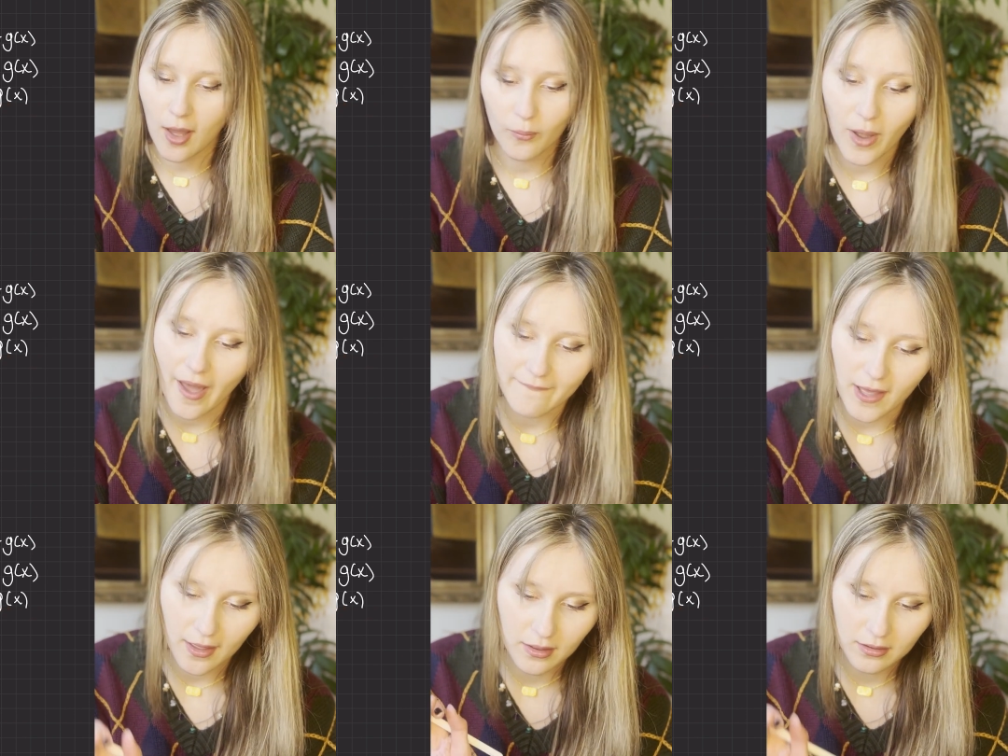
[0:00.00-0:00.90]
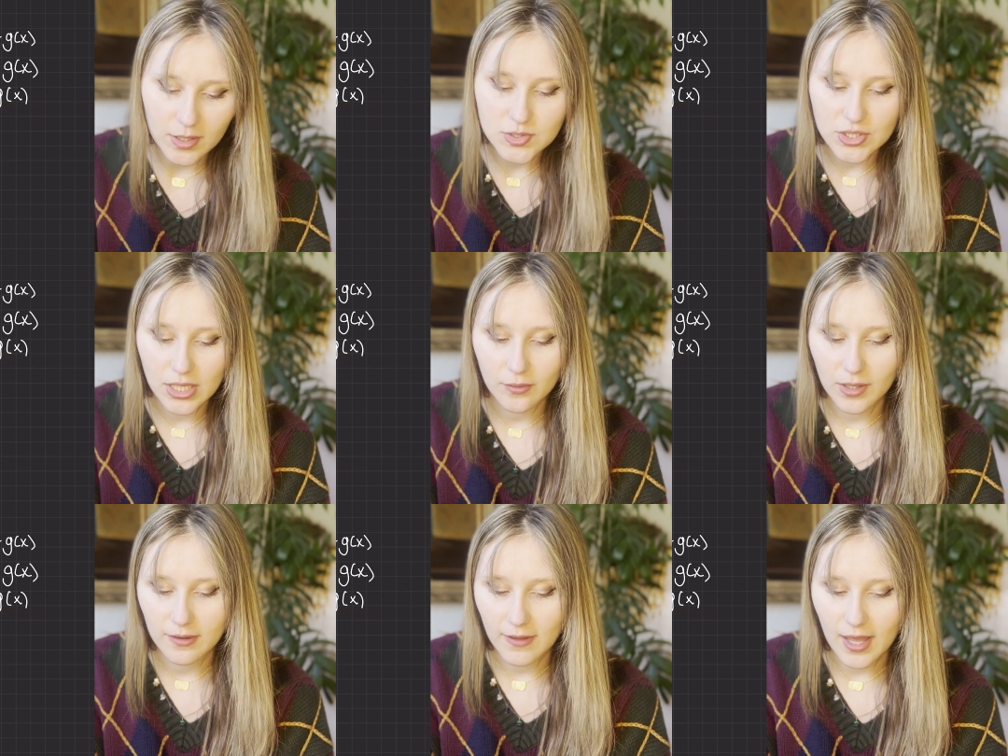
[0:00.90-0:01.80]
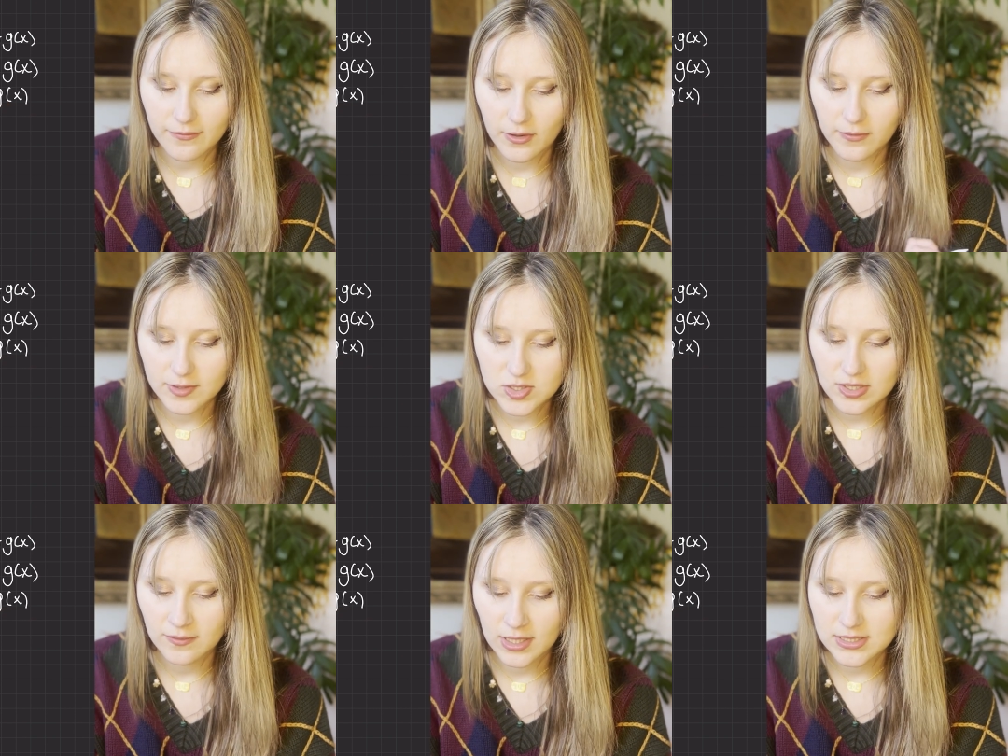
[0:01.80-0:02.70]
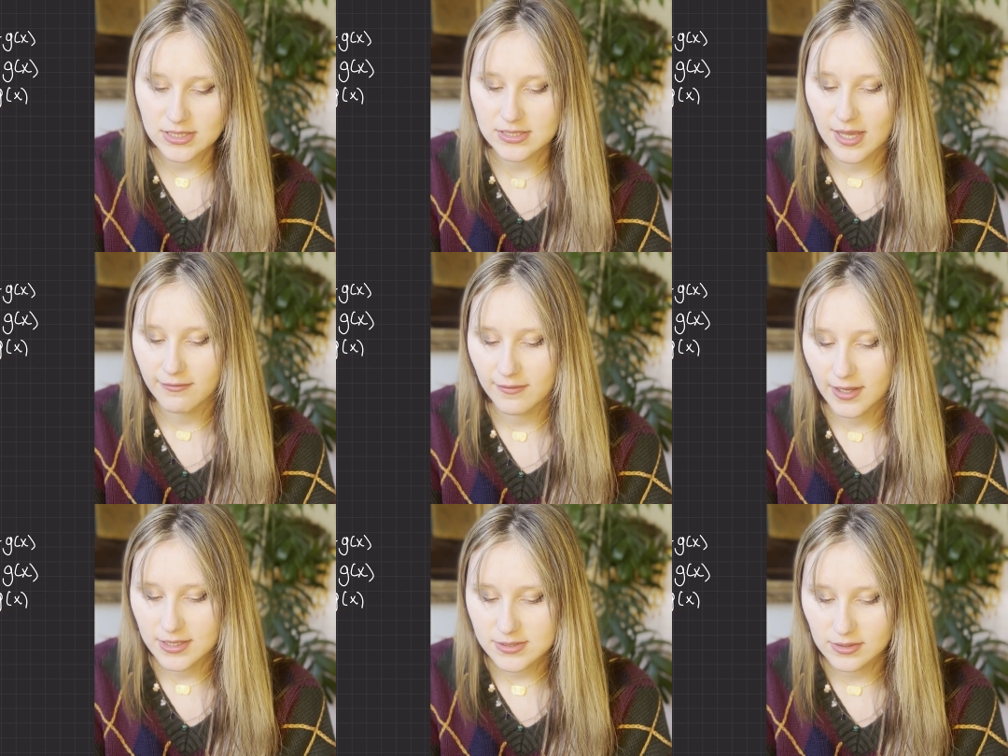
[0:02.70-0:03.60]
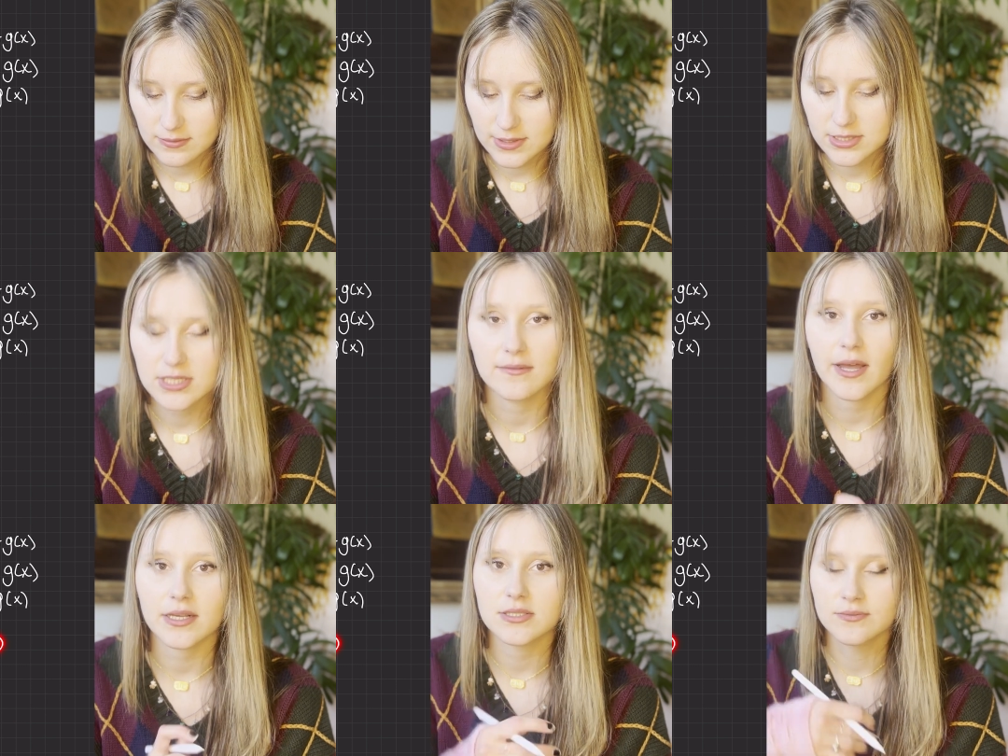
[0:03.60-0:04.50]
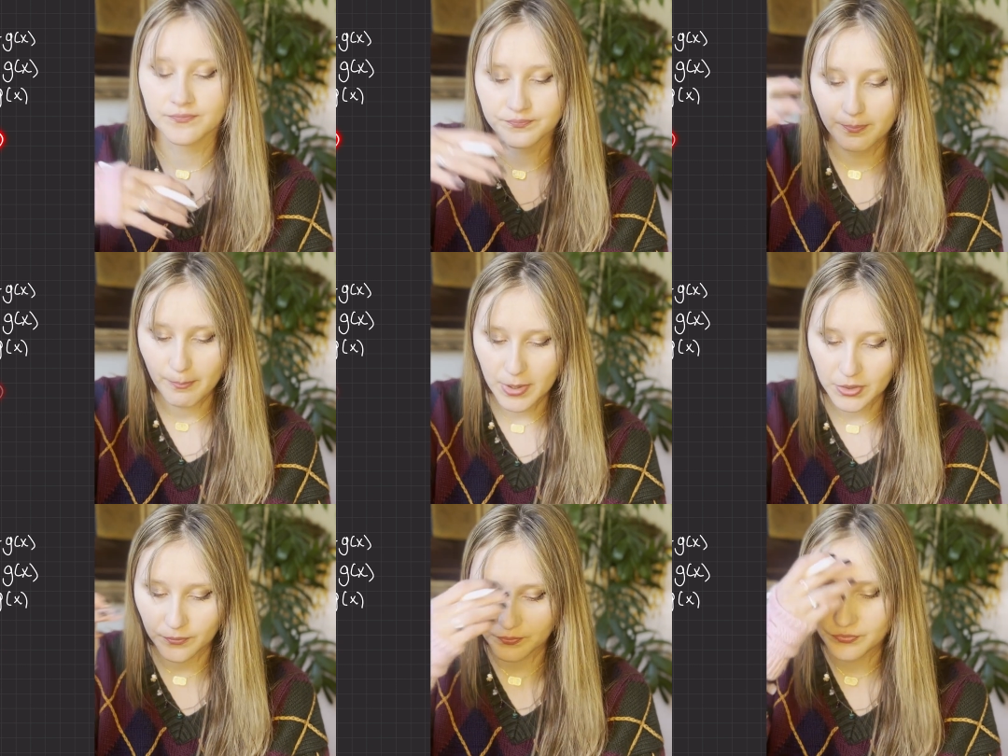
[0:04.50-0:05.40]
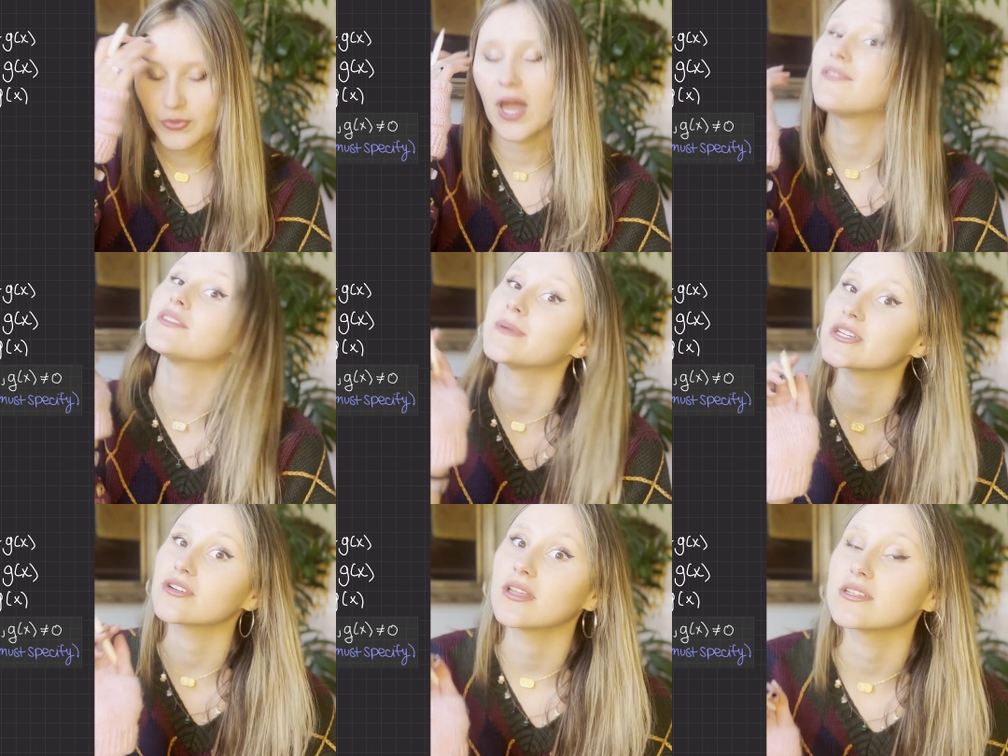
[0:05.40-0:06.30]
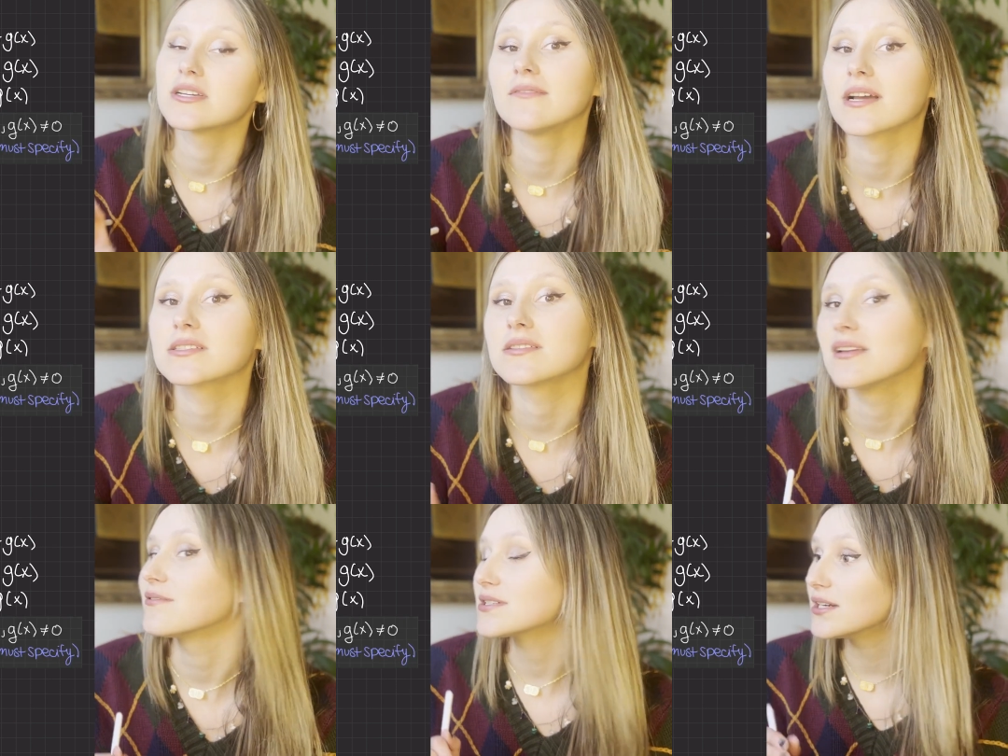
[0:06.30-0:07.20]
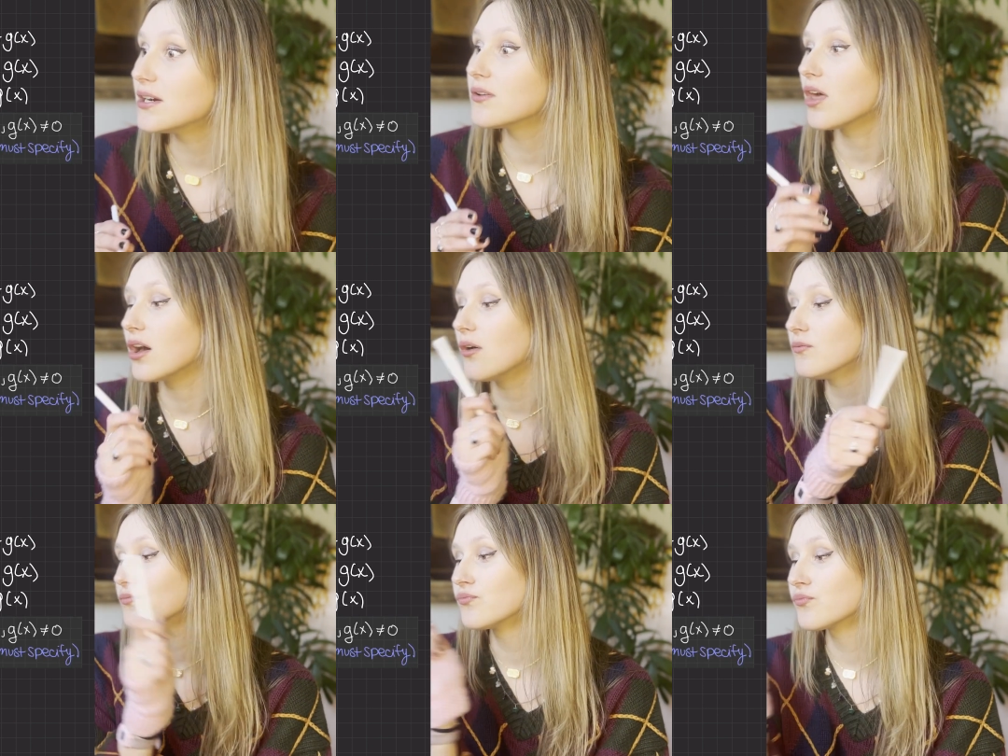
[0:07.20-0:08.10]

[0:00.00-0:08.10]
whatever. Quotient, we have f over g of x. That's f of x over g of x. Boom. Have to make sure that g of x is never 0, though.